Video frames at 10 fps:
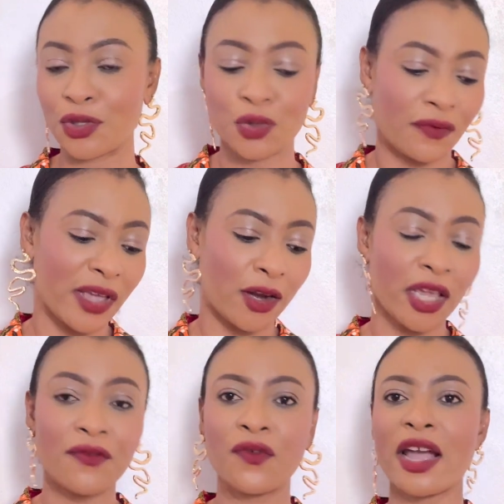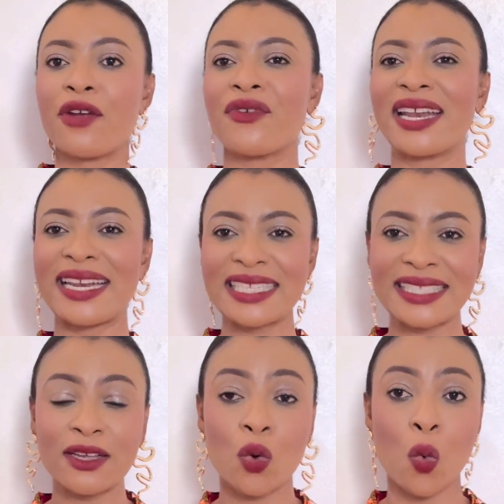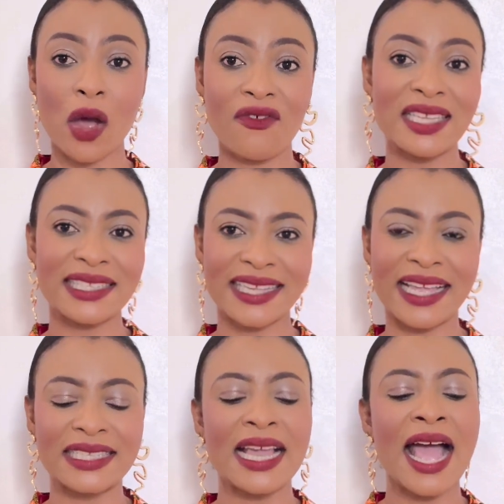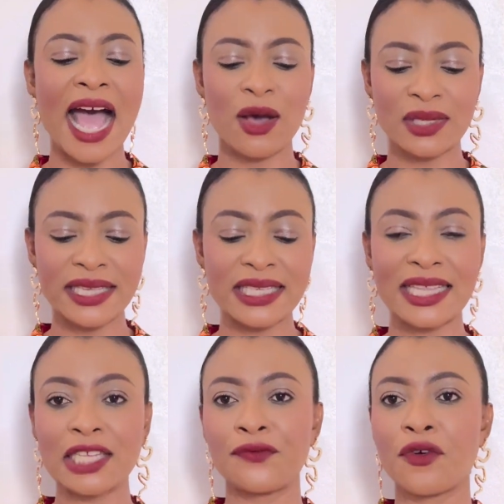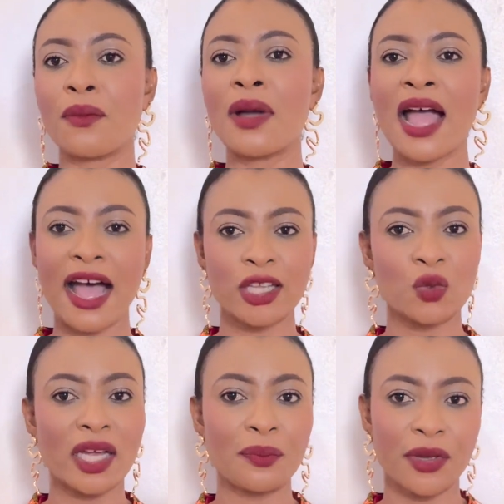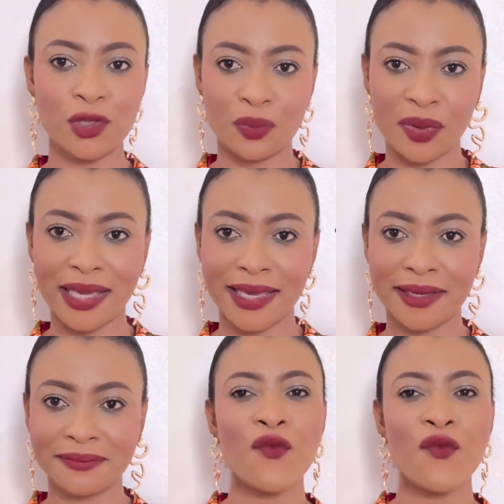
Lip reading: So if you are looking for a realistic guava scent, I would say start from Adjoad Pink to Pink.